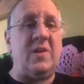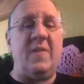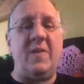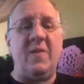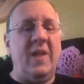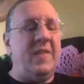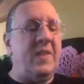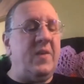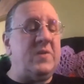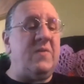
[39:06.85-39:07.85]
There
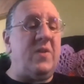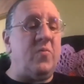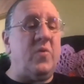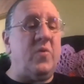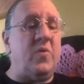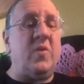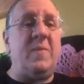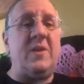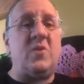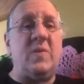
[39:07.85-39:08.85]
was even a
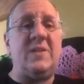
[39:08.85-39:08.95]
rudimentary